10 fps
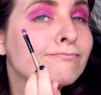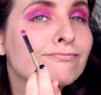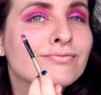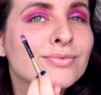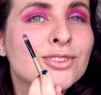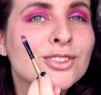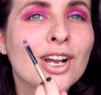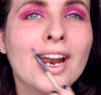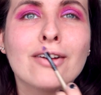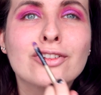you're
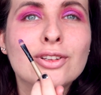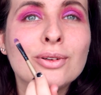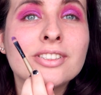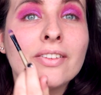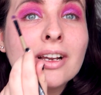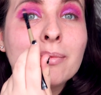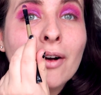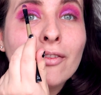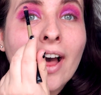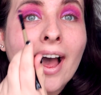gonna have to do something
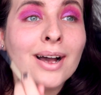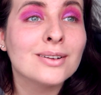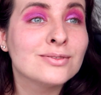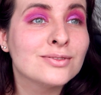about that.